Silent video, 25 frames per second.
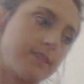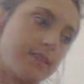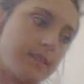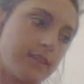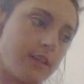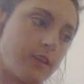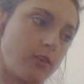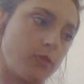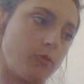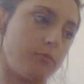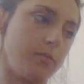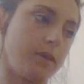and
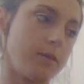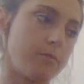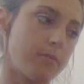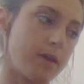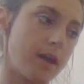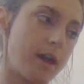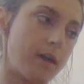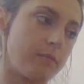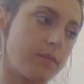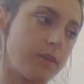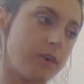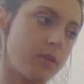it'll beep
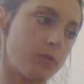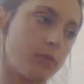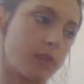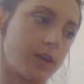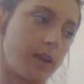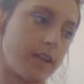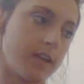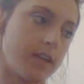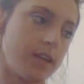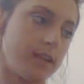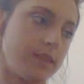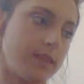at me when
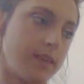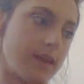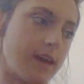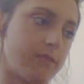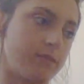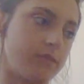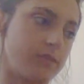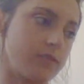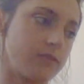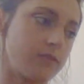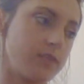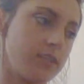I hit
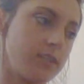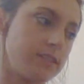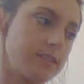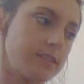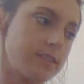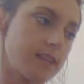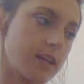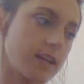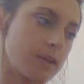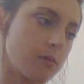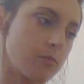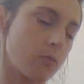that
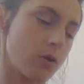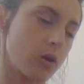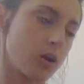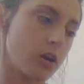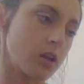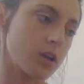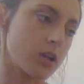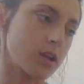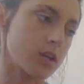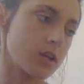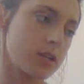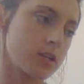15-second
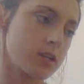mark.